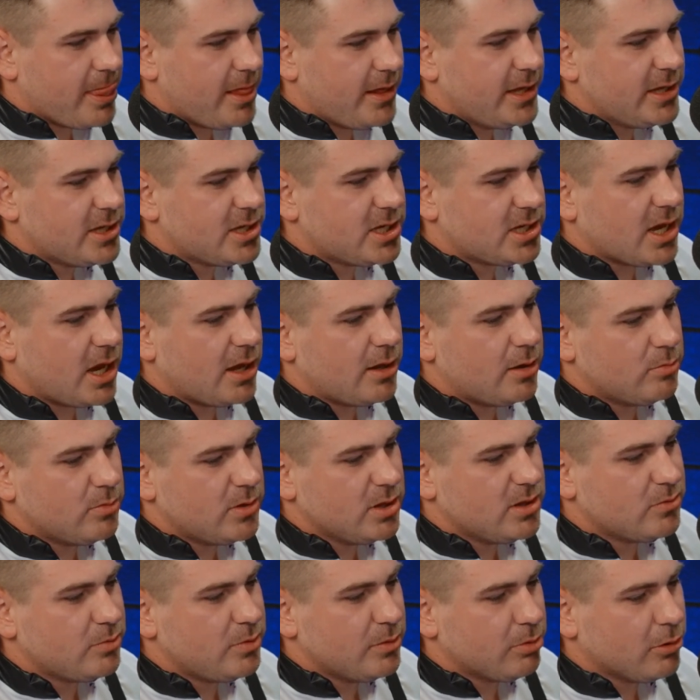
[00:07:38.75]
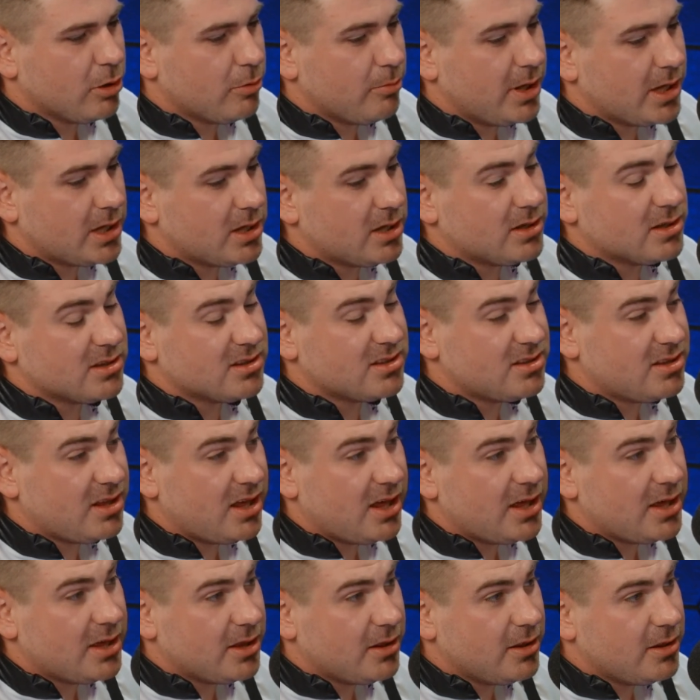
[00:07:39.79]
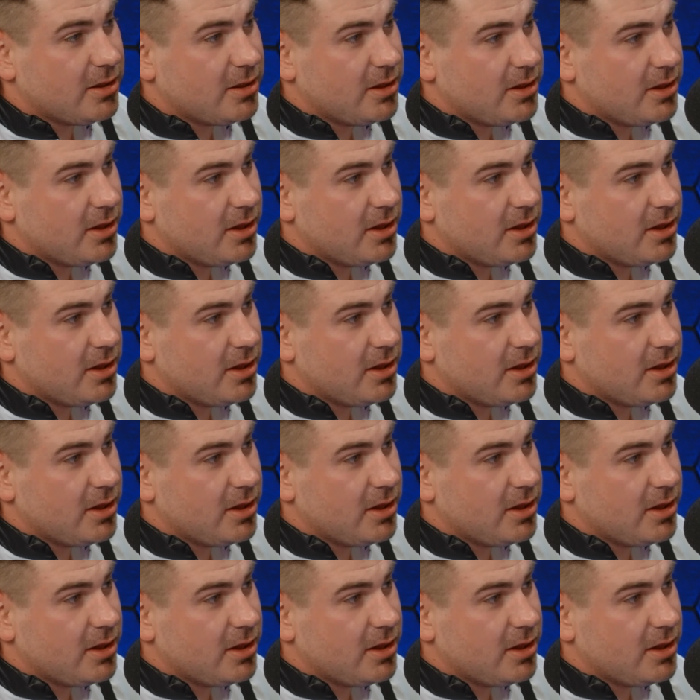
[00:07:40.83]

each time these people are making a sale,